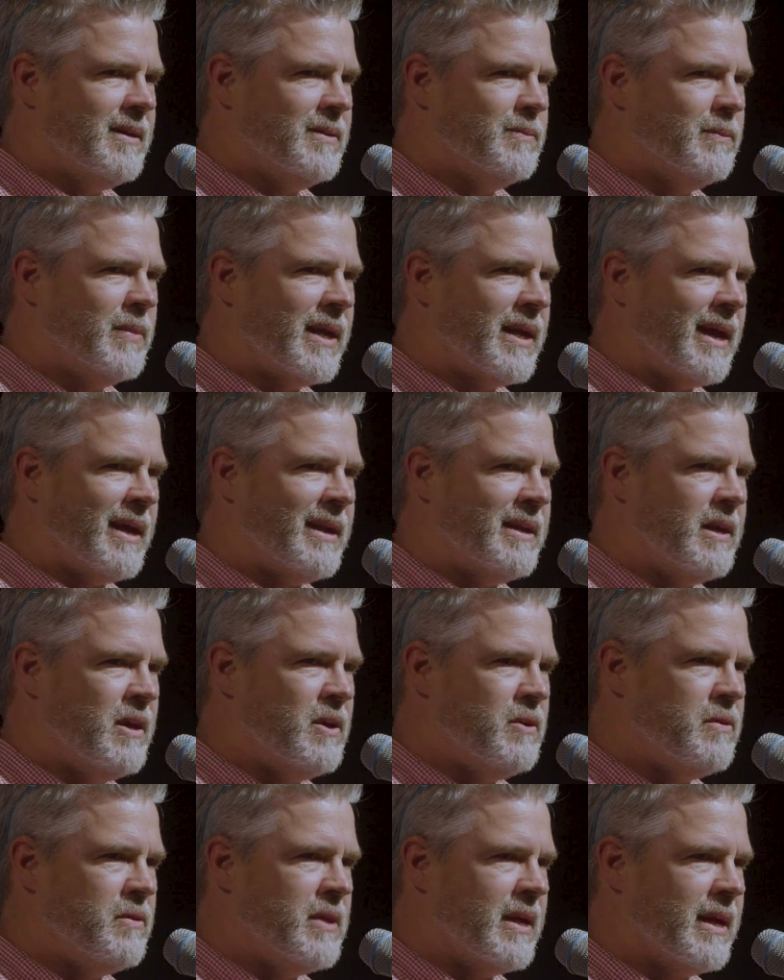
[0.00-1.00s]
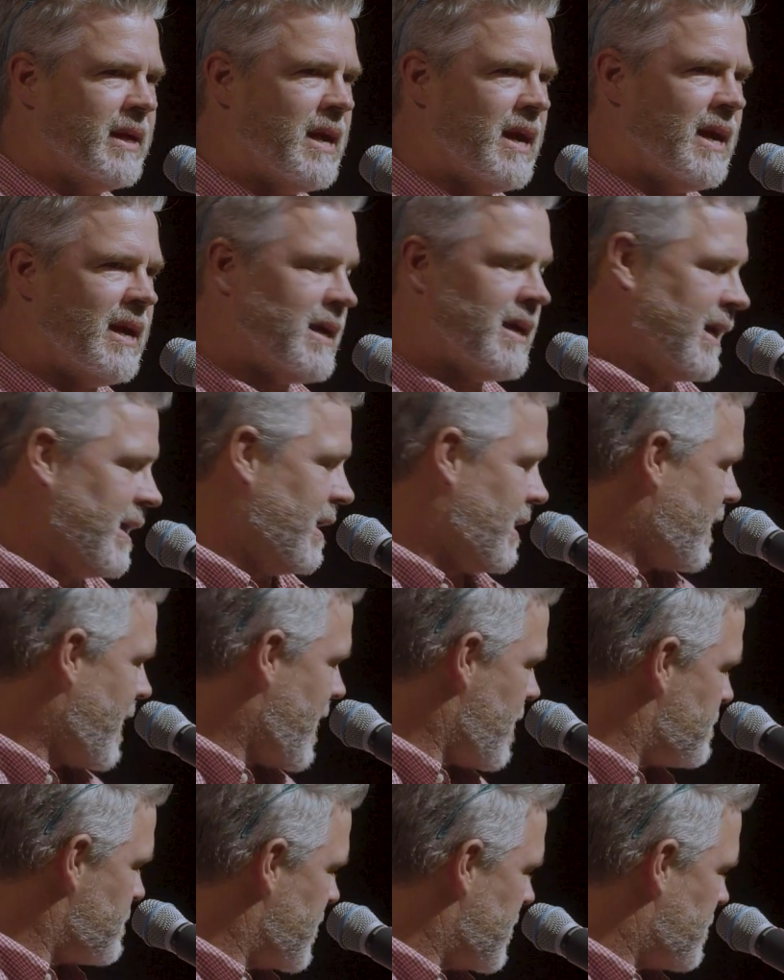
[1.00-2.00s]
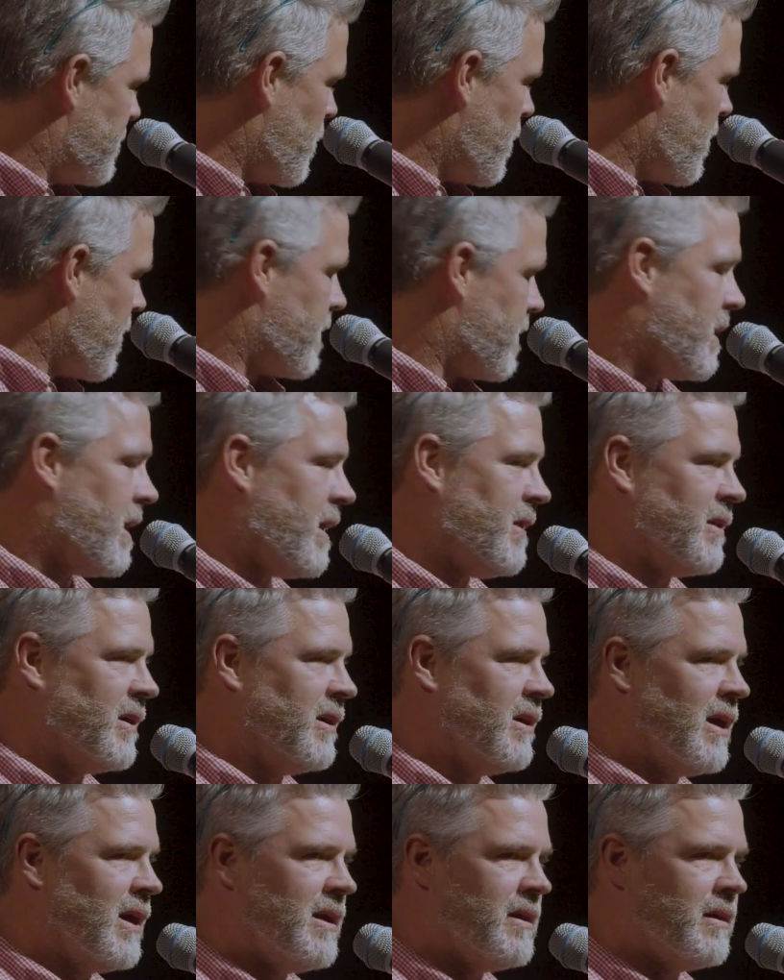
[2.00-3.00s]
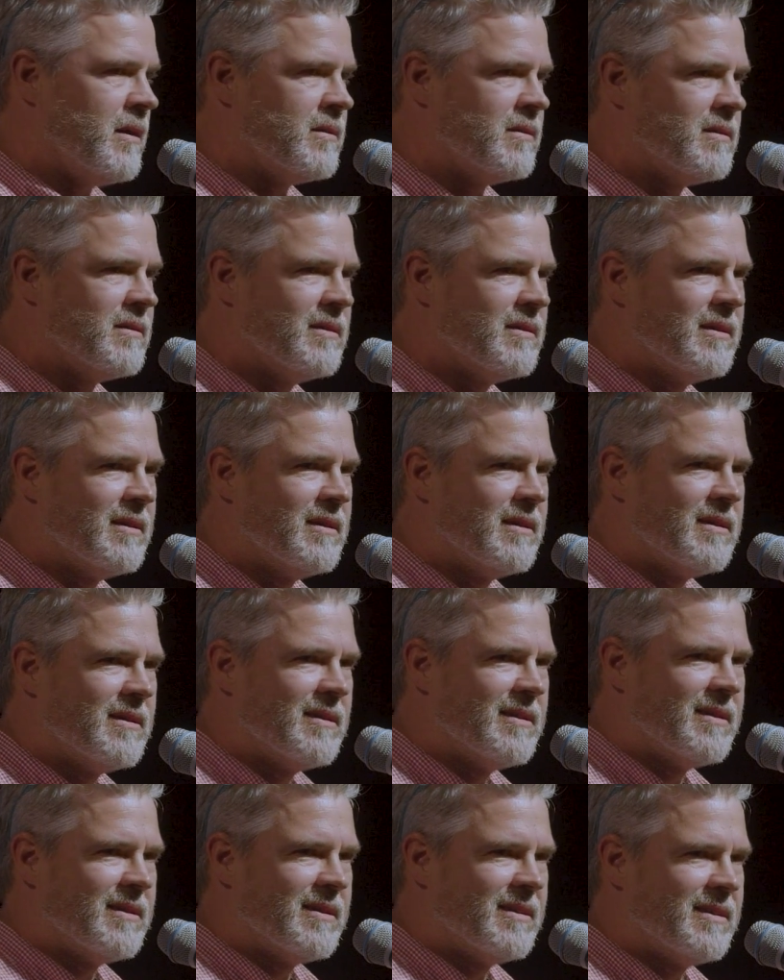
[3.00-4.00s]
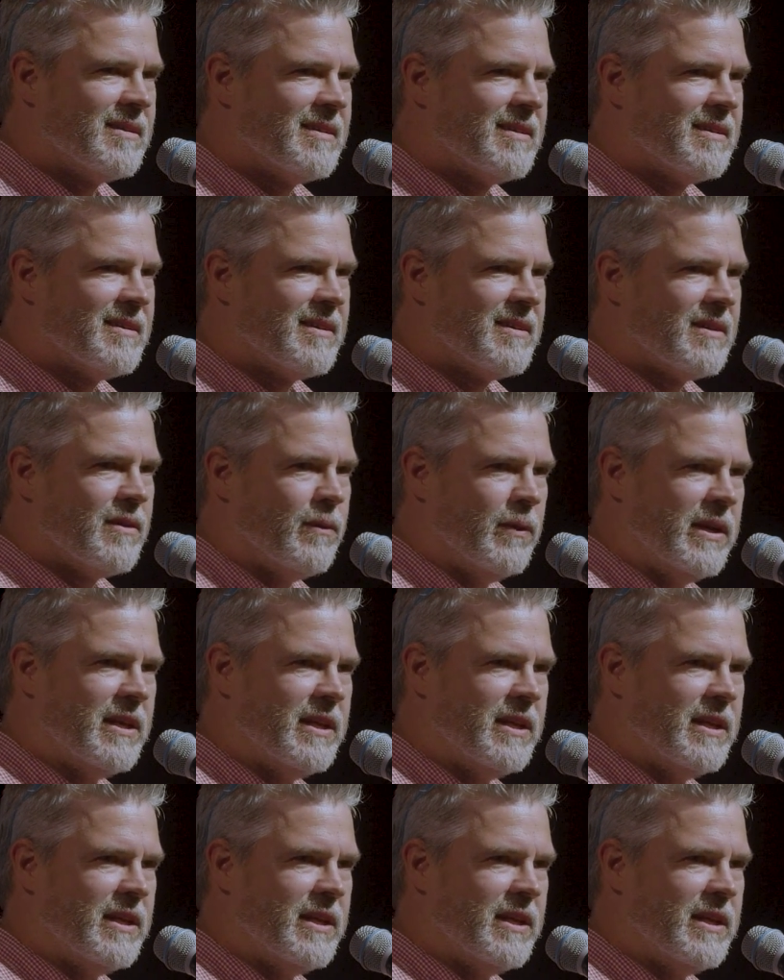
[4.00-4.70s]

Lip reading: But I know that God can lap up water out of the ground. When